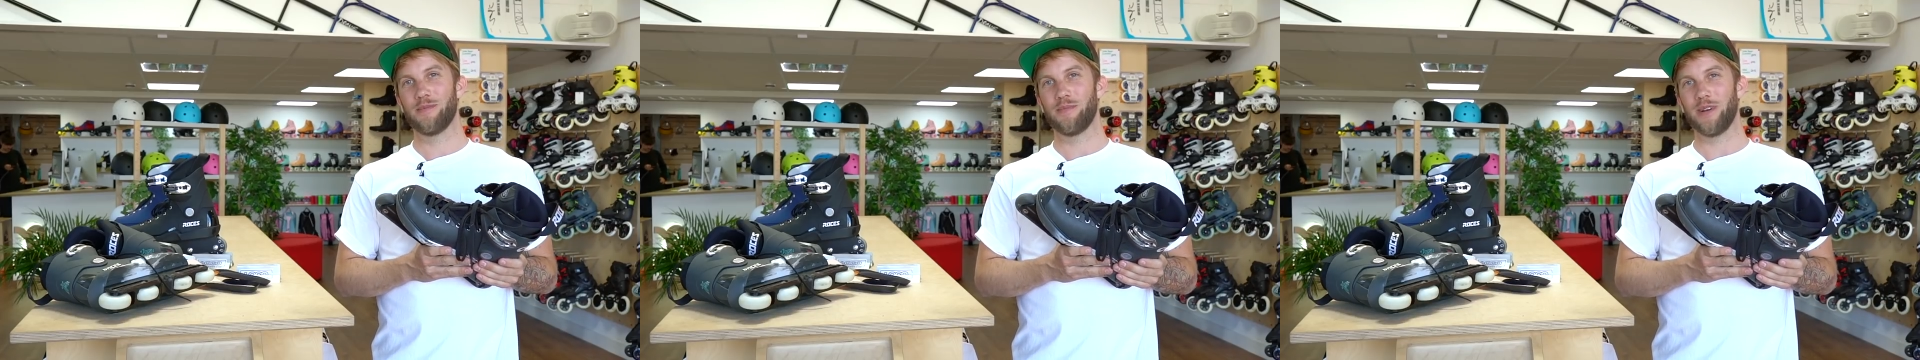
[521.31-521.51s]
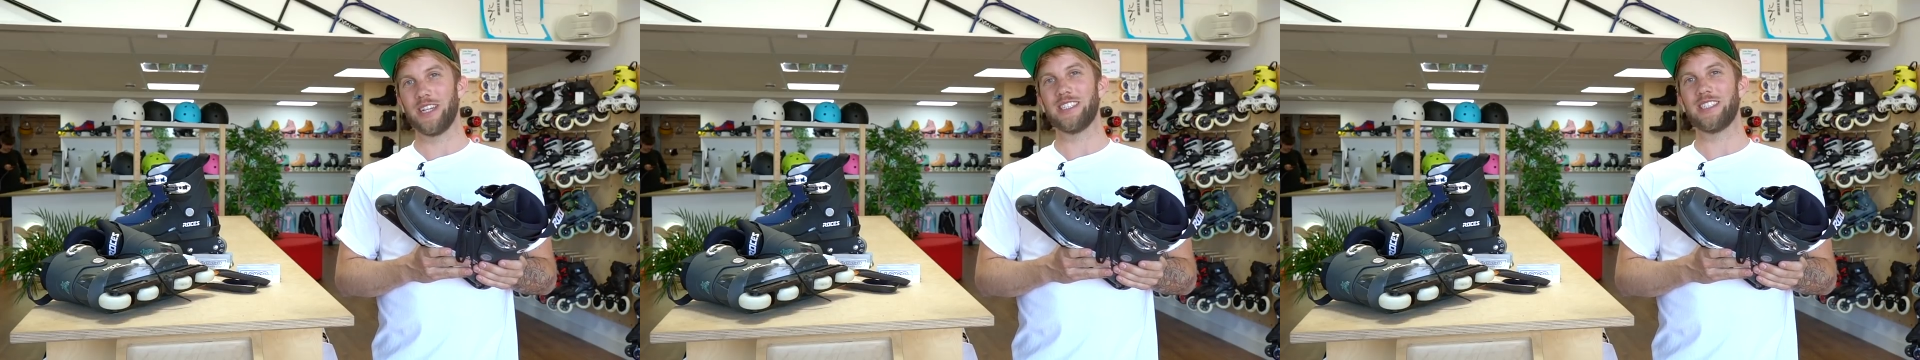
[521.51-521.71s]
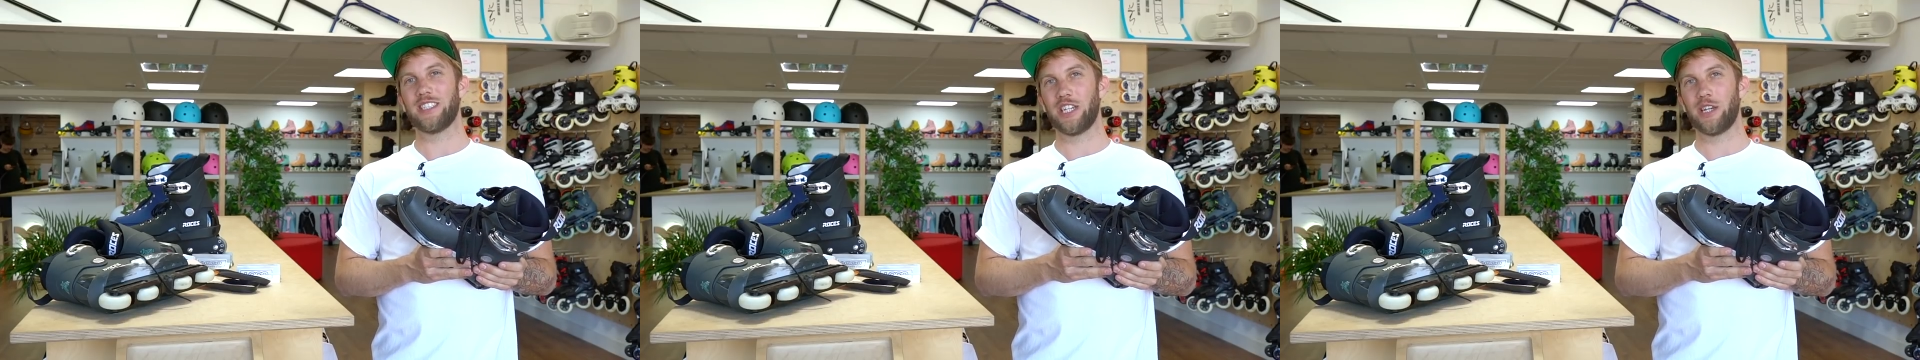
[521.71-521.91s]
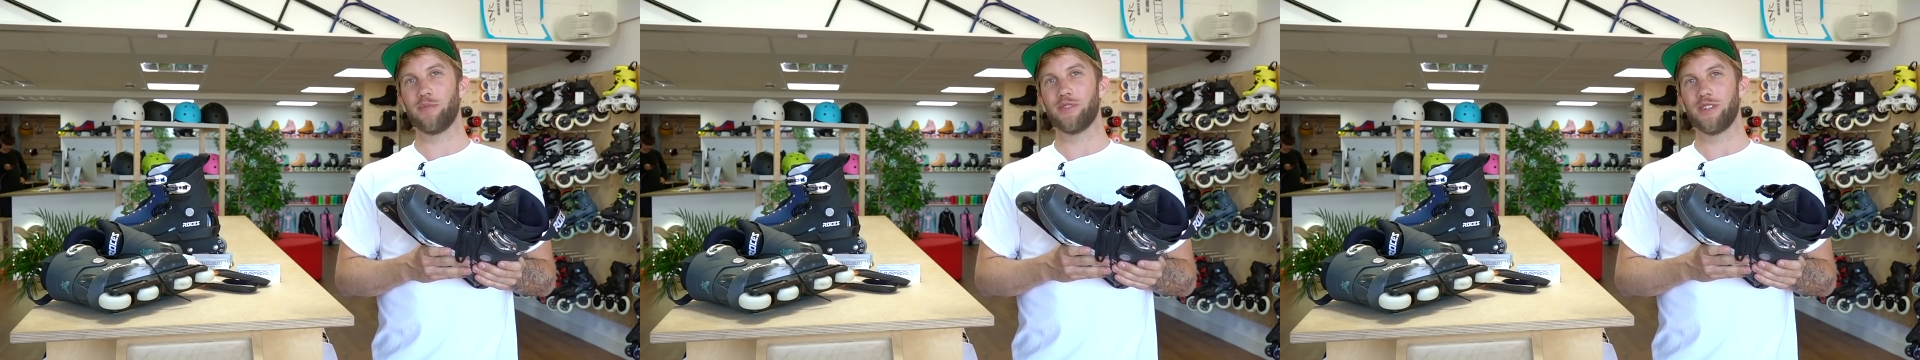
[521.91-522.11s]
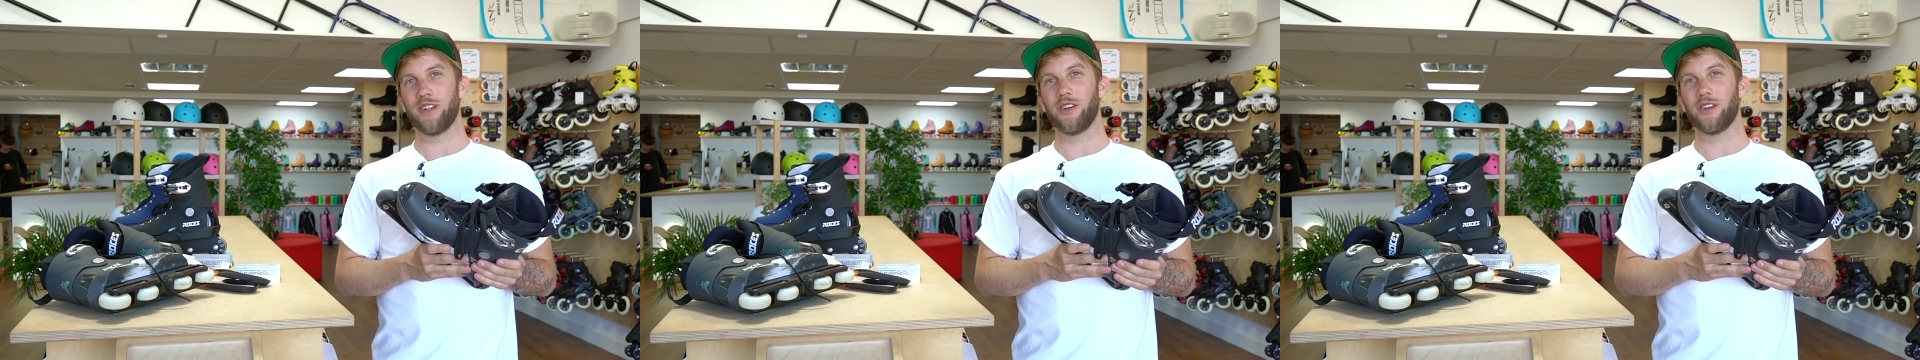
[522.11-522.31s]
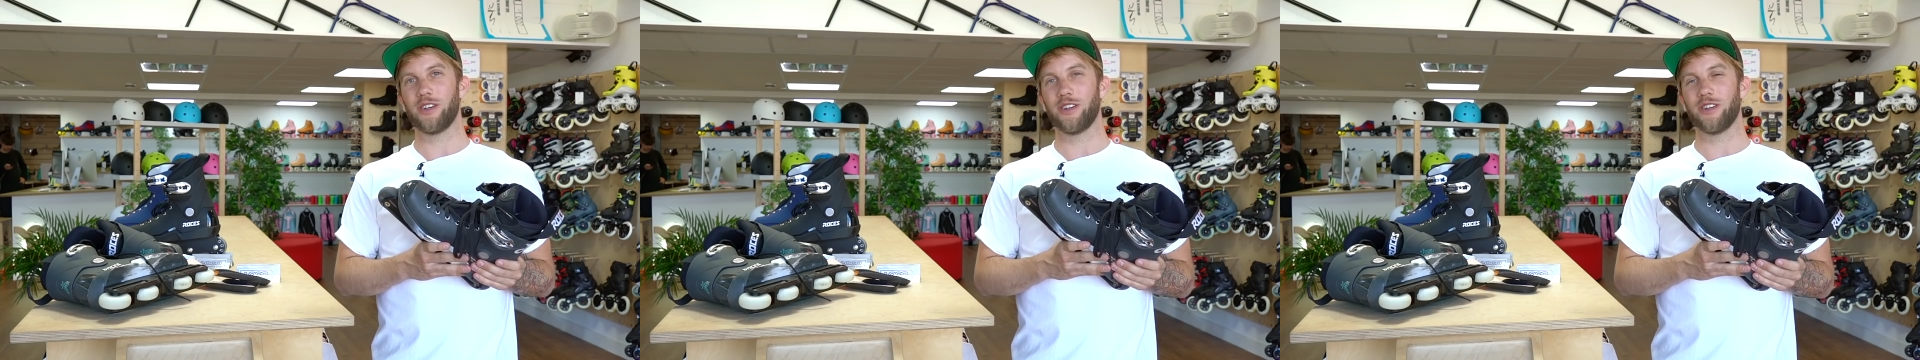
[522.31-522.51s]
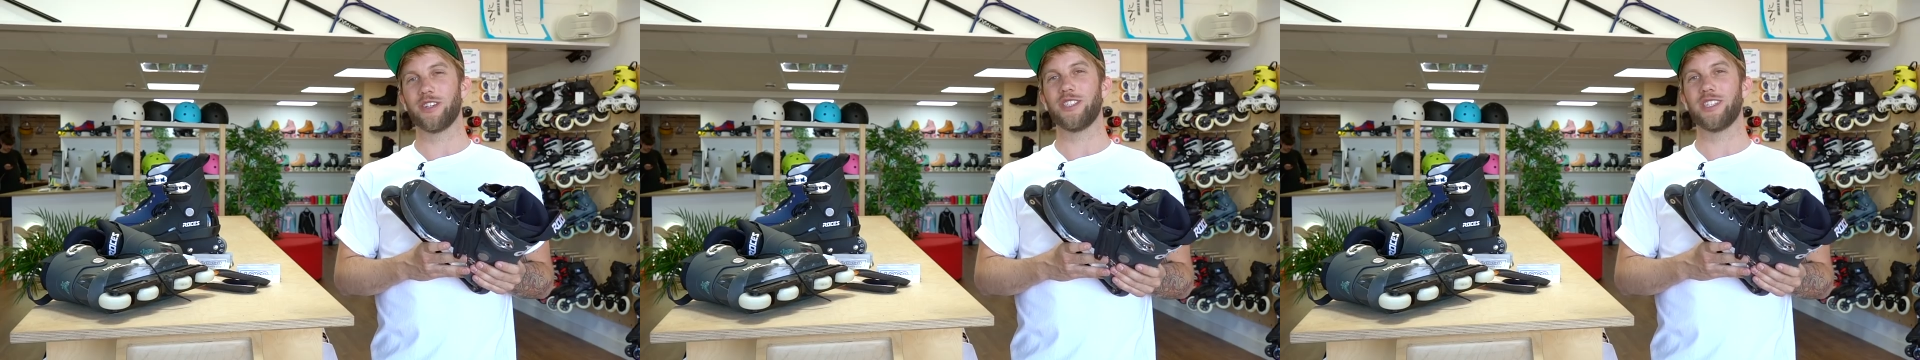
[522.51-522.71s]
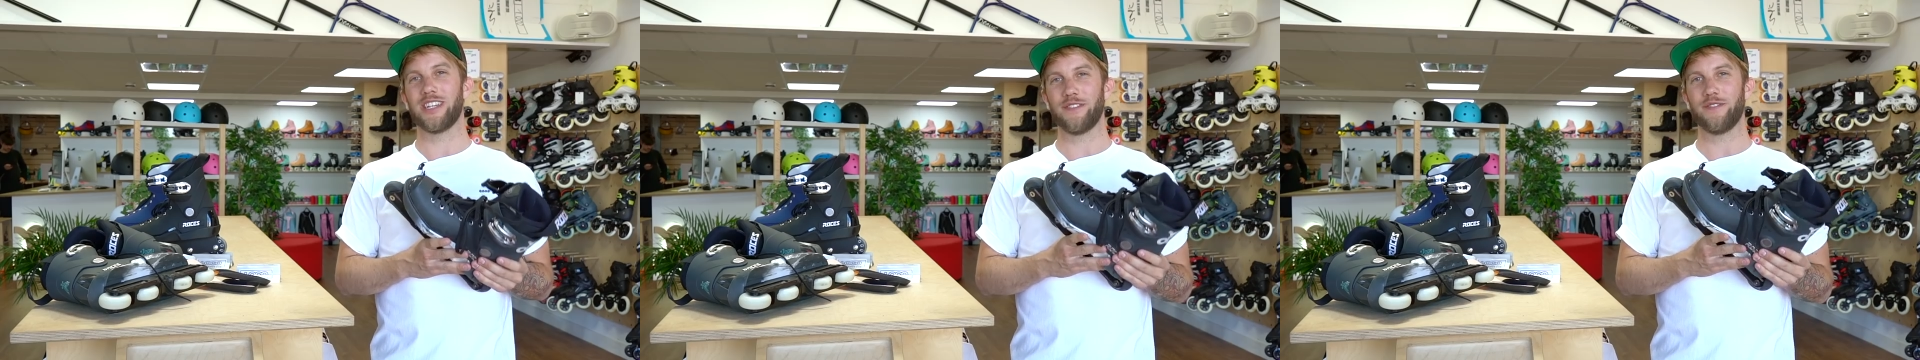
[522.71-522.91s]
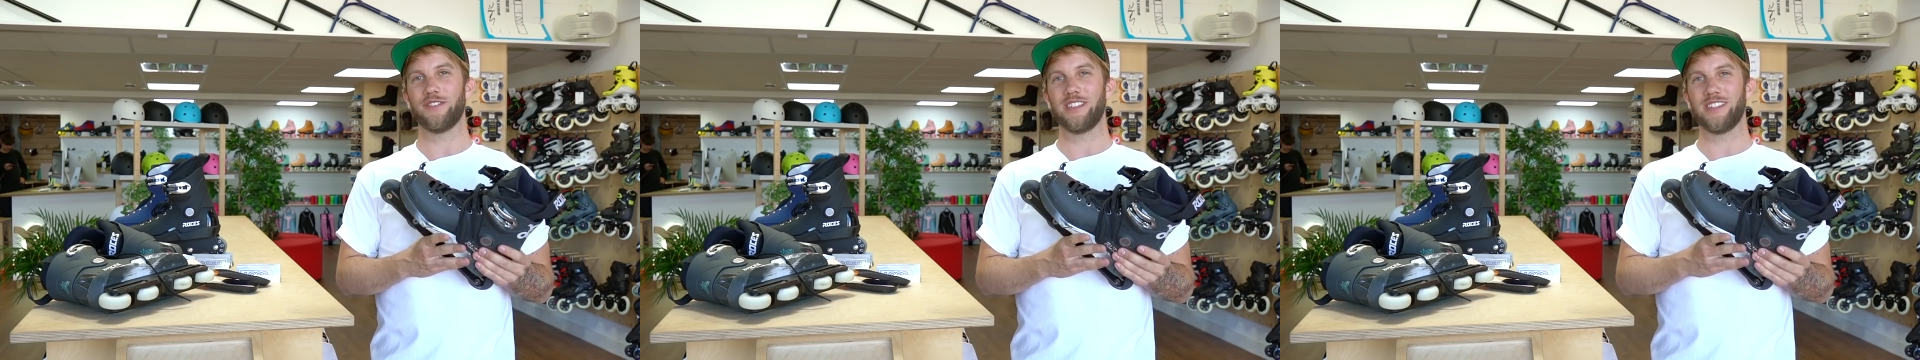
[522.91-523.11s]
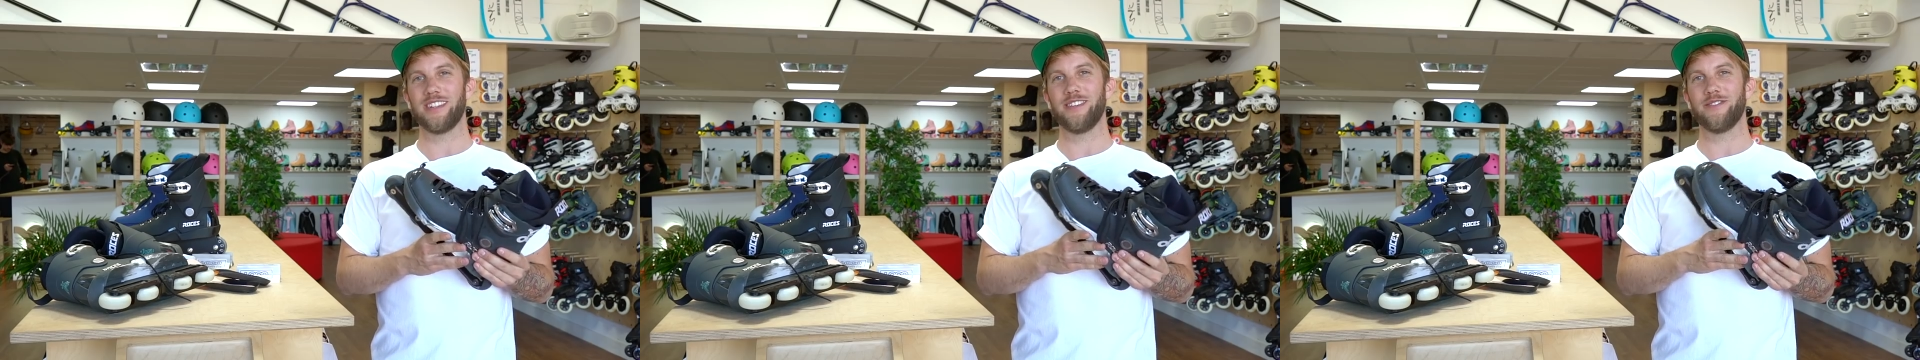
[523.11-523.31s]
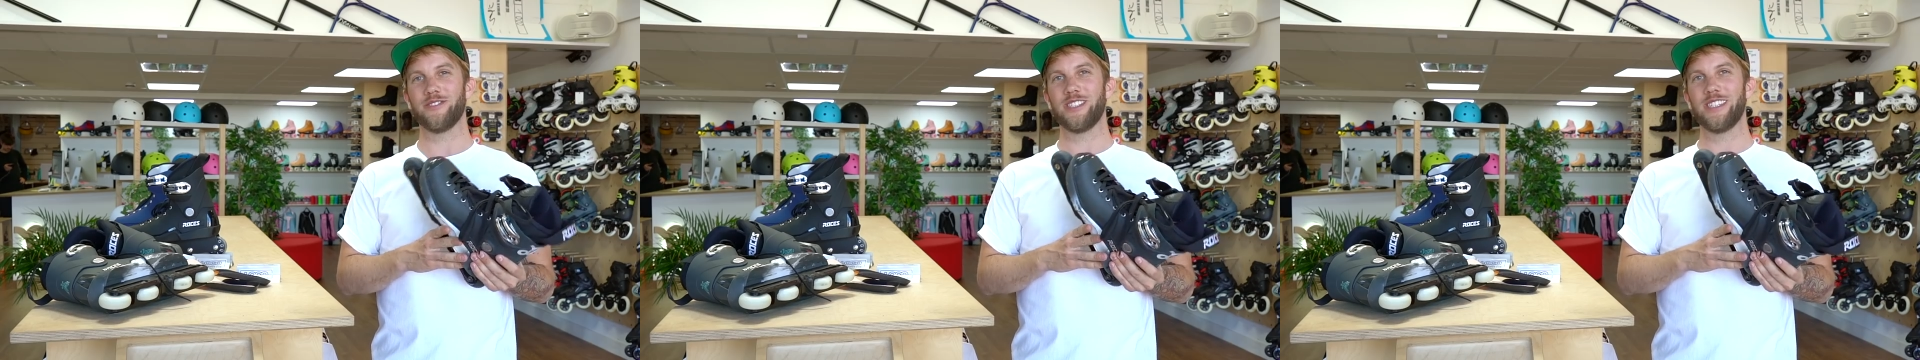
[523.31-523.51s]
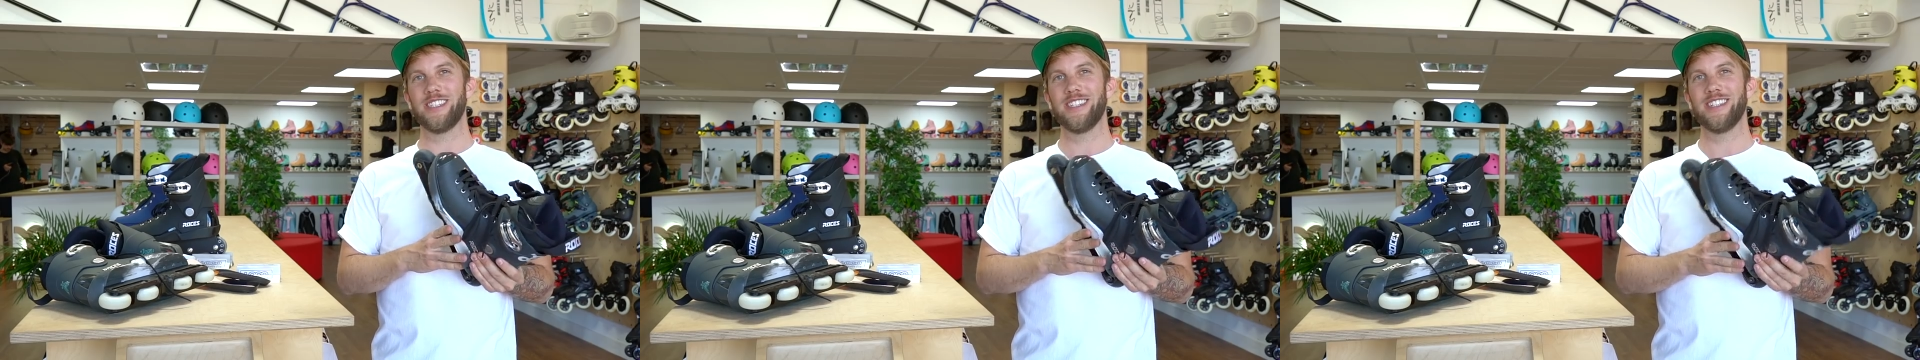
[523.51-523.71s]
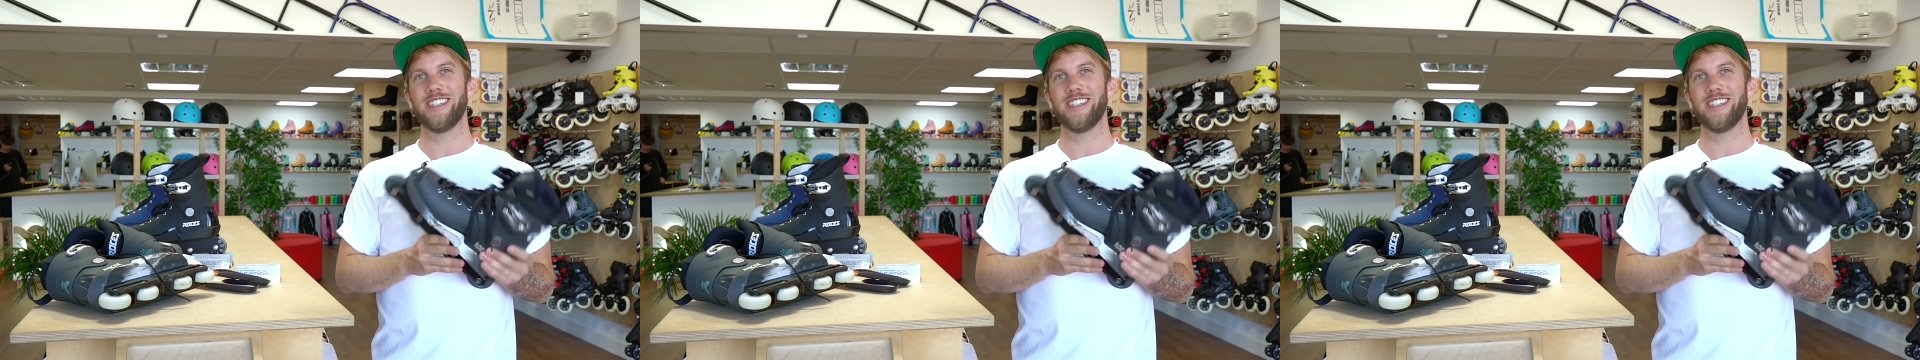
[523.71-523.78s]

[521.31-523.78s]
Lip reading: But it's cheaper at Loco because you get free delivery.